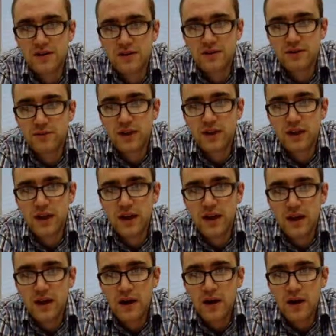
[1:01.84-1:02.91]
and to really
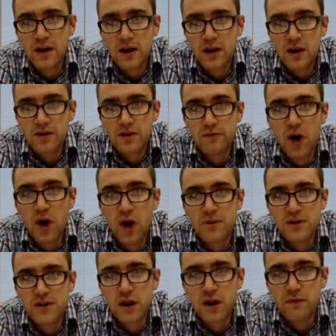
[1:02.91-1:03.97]
develop
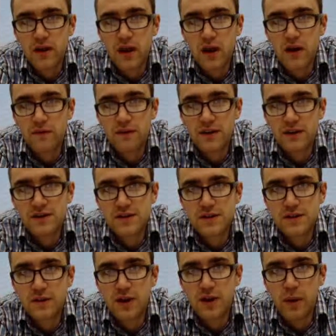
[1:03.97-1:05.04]
their self-confidence and
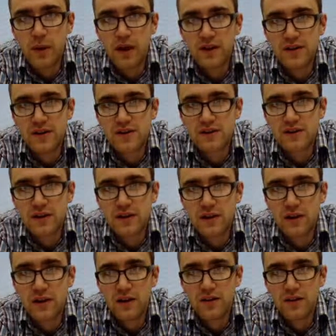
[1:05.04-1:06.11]
their independence
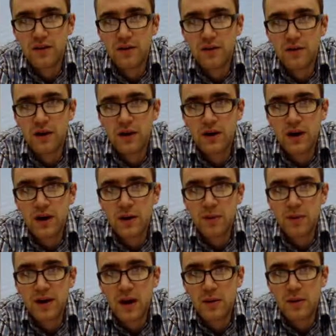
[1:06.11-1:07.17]
and to
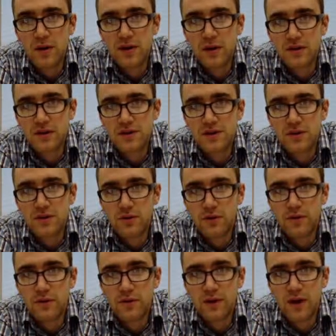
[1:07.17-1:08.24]
become adults who are
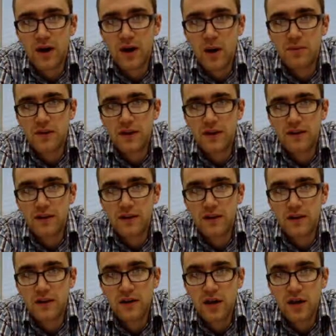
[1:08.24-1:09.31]
fully competent
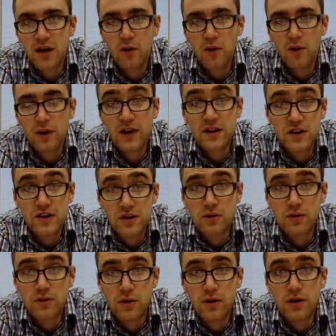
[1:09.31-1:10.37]
and who are
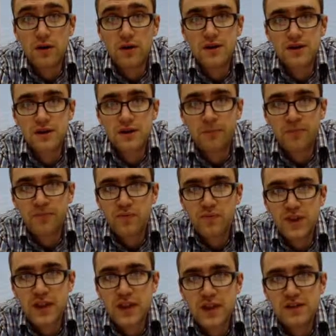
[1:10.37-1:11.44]
continual learners.
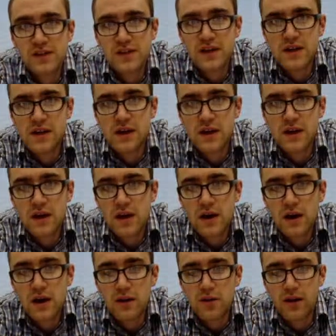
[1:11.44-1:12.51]
That they see
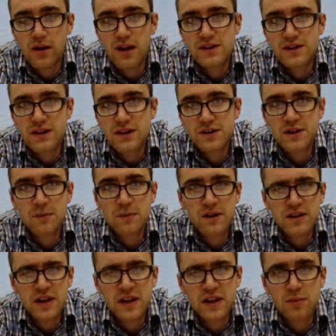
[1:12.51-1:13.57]
learning is not just something
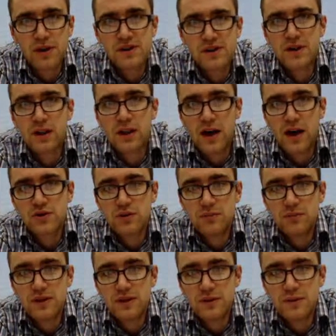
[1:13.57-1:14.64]
that takes place in a
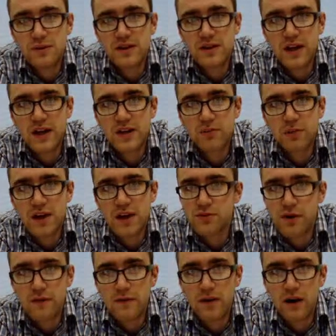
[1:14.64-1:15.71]
classroom, but something that takes place
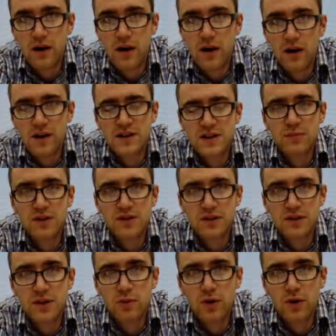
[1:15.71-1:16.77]
wherever they are,
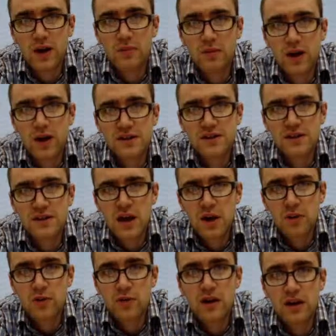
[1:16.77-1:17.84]
especially in the workplace,
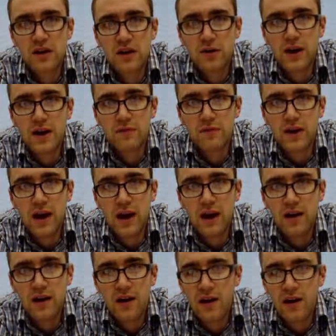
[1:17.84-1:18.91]
where they can learn every
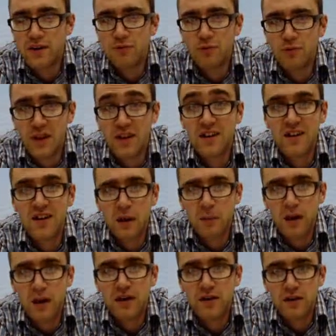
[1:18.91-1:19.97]
day and where they can get
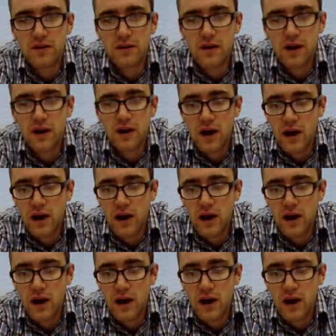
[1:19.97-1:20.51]
paid to learn.